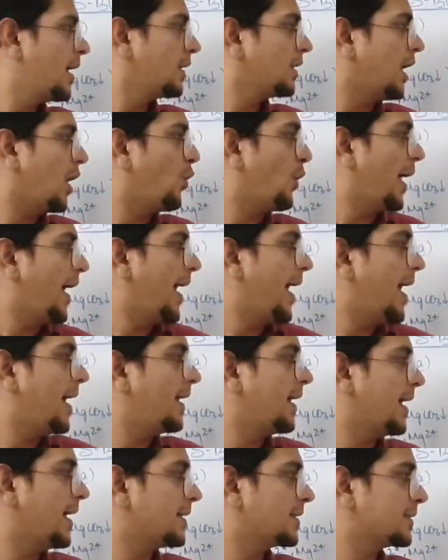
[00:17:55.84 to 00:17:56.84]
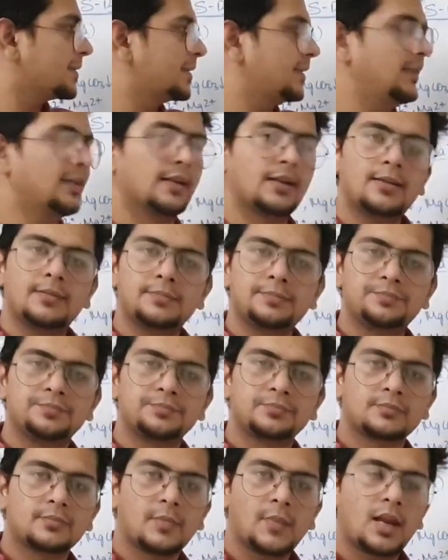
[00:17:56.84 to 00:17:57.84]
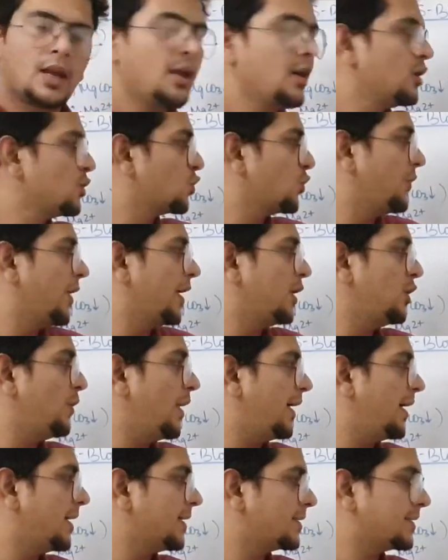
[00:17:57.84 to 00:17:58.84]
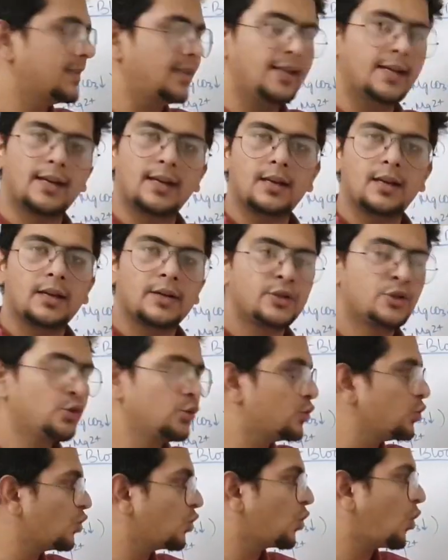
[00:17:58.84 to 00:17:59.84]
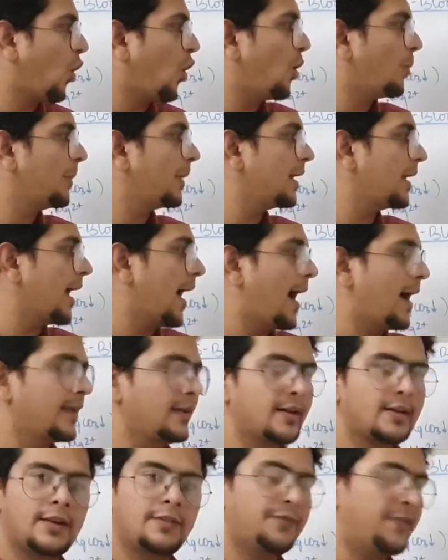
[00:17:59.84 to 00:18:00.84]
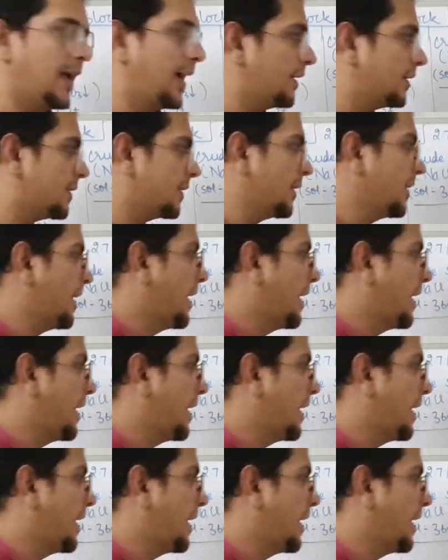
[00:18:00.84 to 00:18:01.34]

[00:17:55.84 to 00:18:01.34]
Now add SCl. So when you add SCl, due to common ion effect,